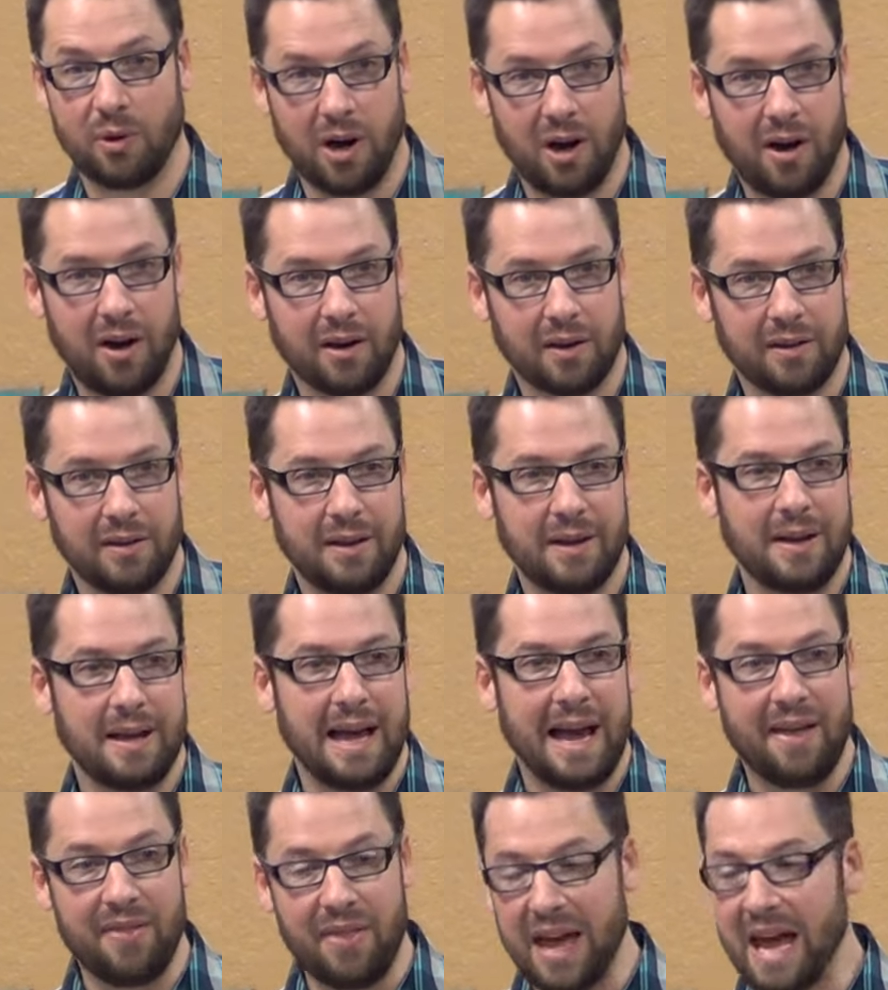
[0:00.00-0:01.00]
wrong,
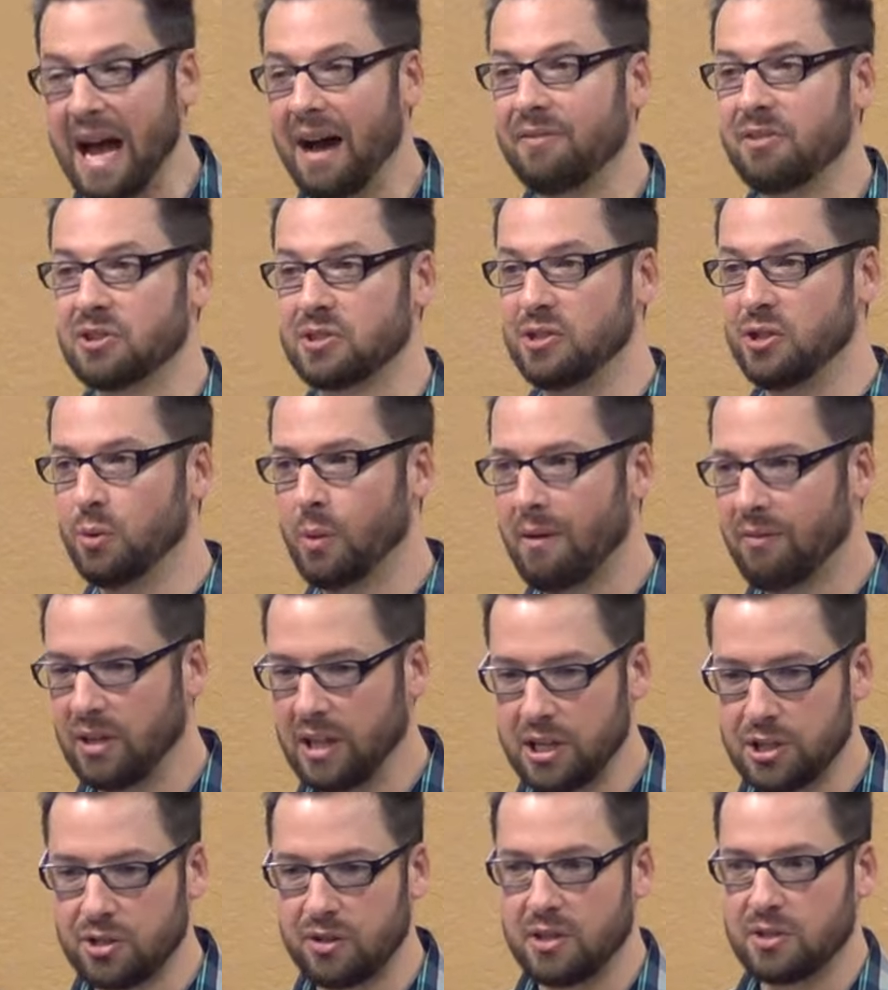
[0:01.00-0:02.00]
and they have this new
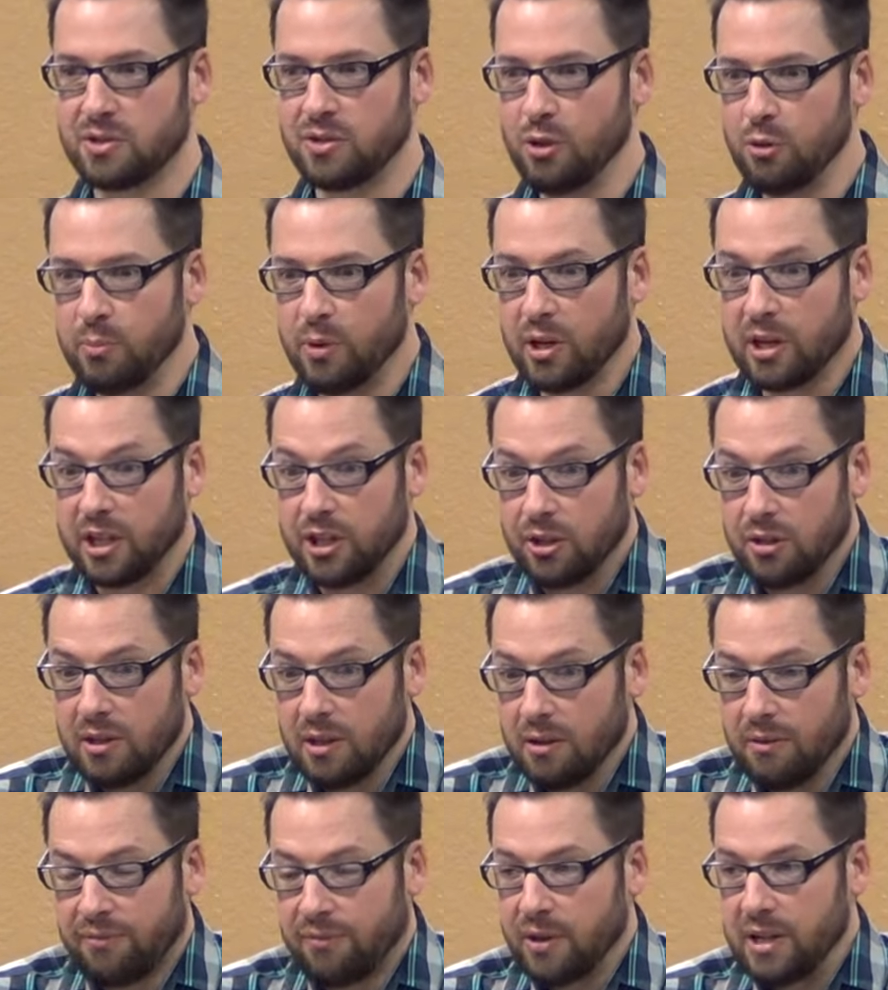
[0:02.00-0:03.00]
revelation, this new book, and you're a
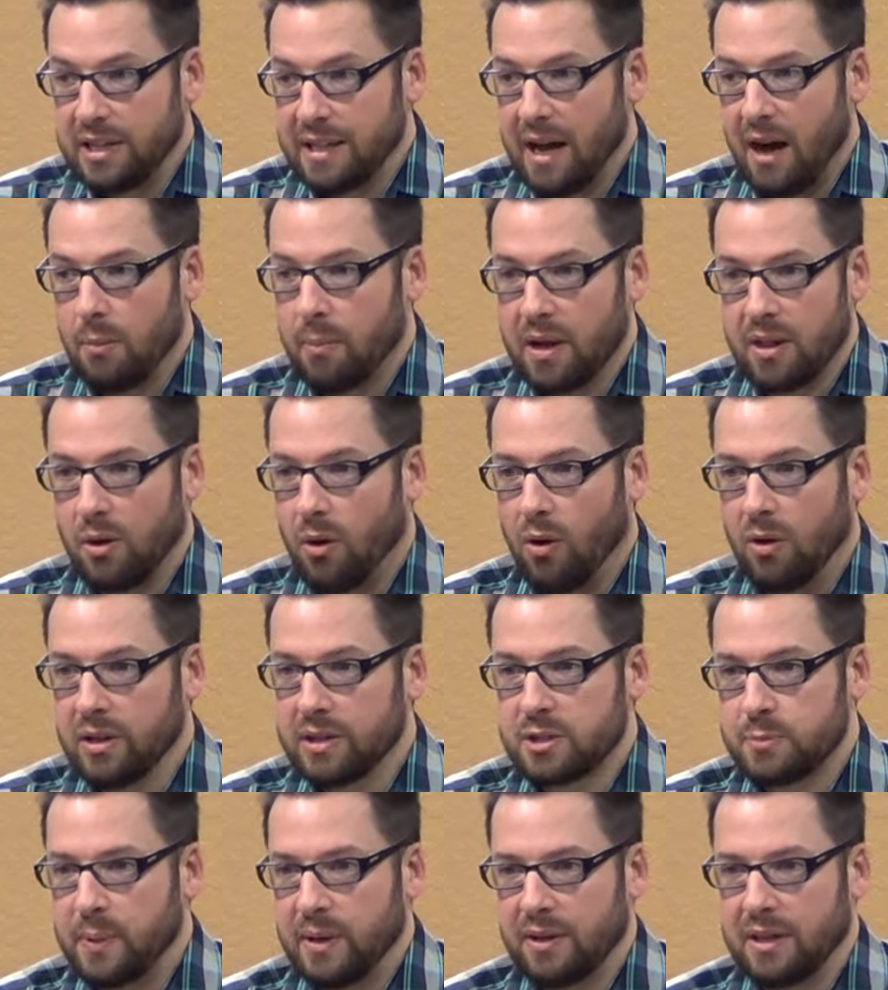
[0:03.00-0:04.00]
little freaked out by the whole
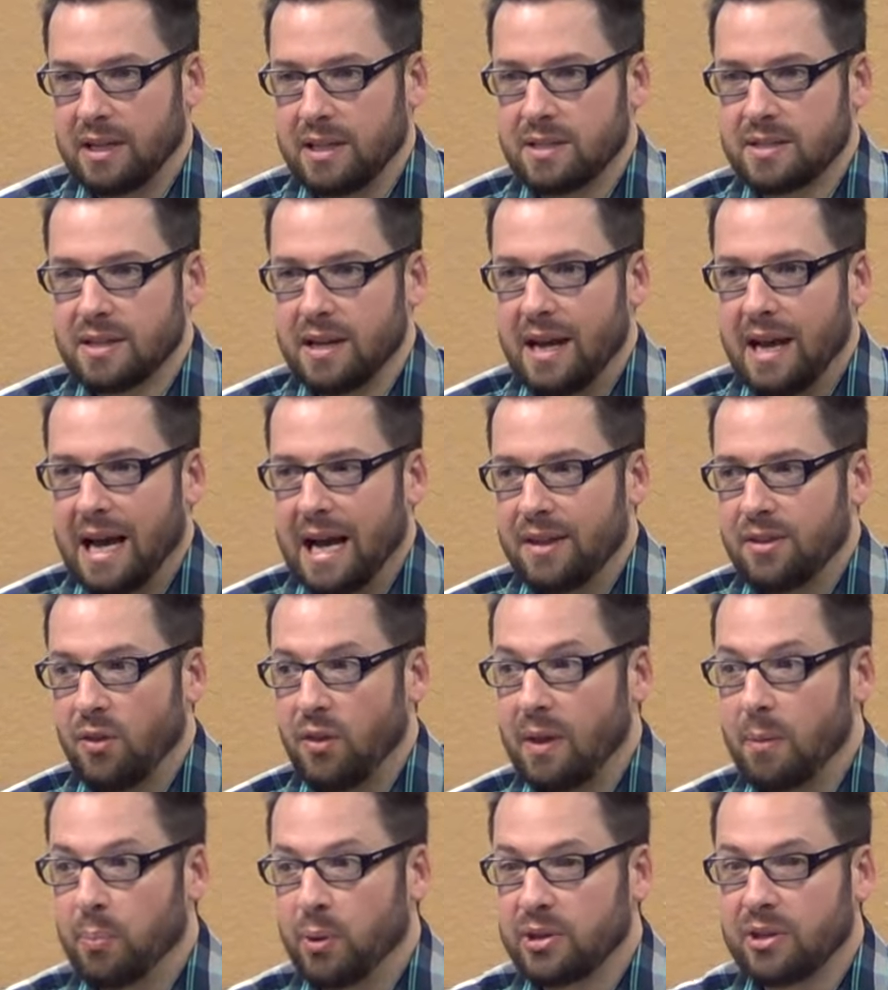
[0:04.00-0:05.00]
experience, and
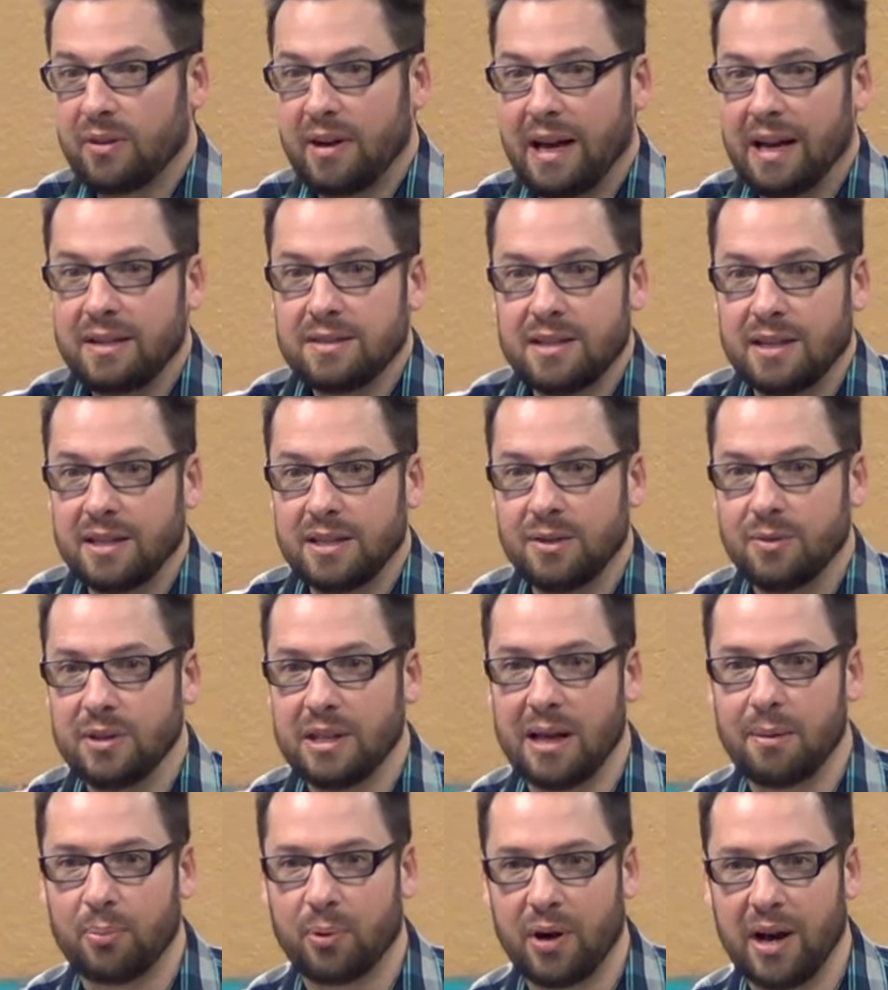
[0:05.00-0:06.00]
then they put their hands on you
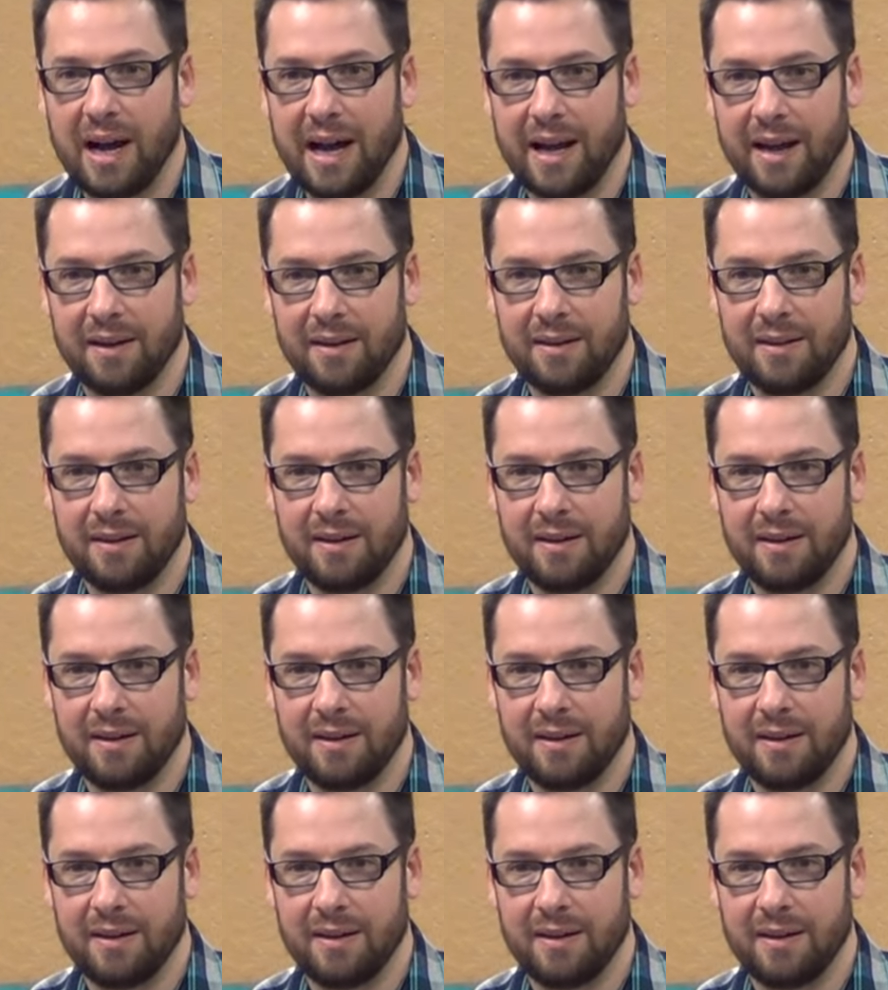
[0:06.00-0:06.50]
and they pray.